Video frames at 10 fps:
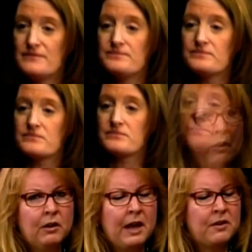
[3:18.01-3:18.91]
I'm not
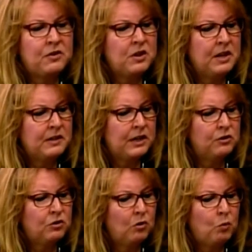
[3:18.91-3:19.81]
going to ask you to get down
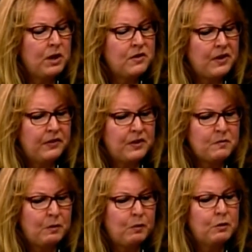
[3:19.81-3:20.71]
into the weeds on
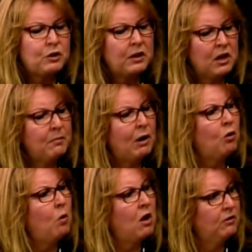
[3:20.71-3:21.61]
this, but when we're talking
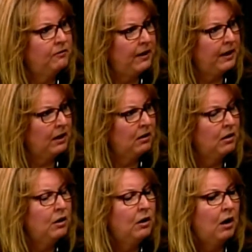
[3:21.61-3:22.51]
about qualifying,
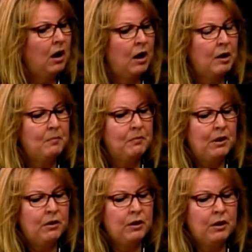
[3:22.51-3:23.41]
mm-hmm. um,
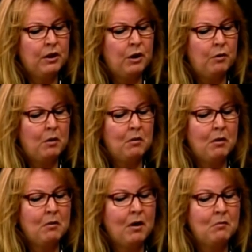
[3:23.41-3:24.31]
you know,
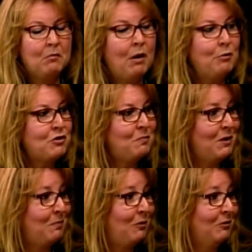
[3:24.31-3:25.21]
most
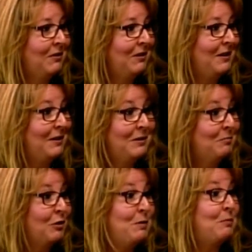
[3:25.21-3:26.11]
people
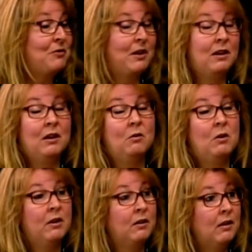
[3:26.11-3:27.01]
most people say, you know
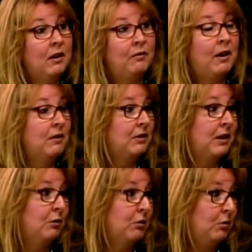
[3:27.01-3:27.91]
what, if I have to
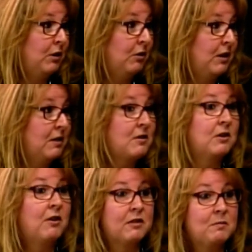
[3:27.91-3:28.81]
hire a lawyer, it's
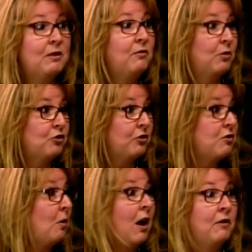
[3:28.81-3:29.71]
going to cost me a fortune, mm
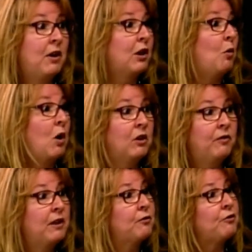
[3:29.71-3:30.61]
-hmm. so mm-hmm. I've got to
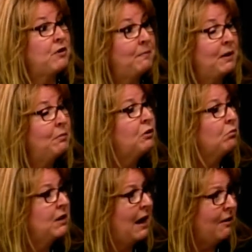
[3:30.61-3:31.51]
qualify for something. But the
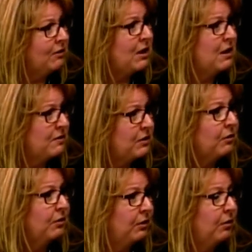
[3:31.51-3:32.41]
reality is
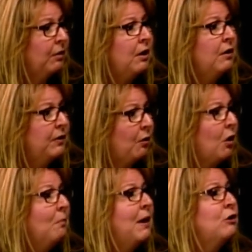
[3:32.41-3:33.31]
there there there
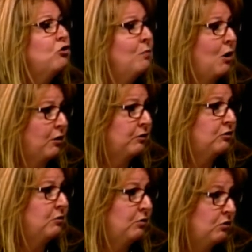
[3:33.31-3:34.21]
are benchmarks
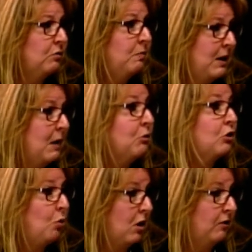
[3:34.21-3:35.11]
to, to being able
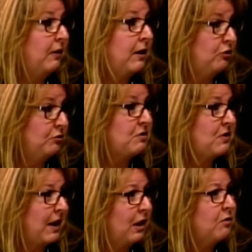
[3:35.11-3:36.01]
to qualify, as you
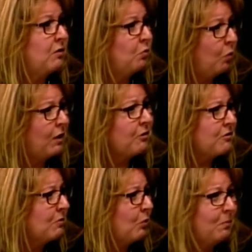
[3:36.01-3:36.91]
said. Correct. So what are
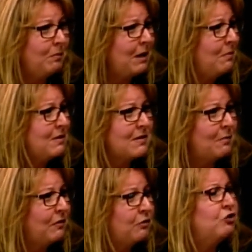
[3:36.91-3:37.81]
what may be some
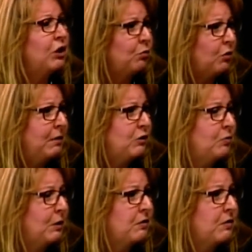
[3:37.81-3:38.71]
of those general? It's
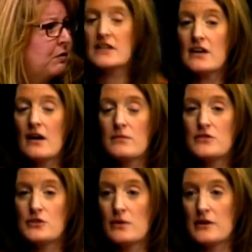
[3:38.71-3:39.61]
benchmarks? usually
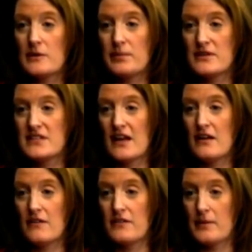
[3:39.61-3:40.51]
200% um,
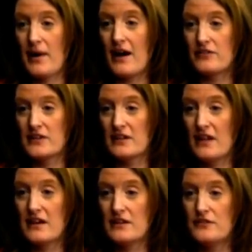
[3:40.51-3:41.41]
of the poverty
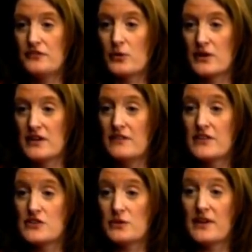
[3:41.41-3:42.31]
line for an
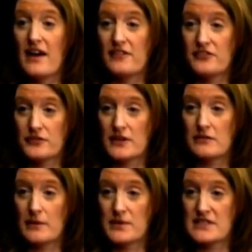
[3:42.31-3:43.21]
individual to have free
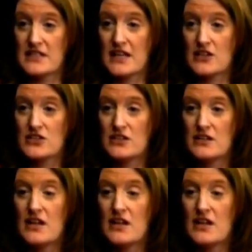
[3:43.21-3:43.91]
representation.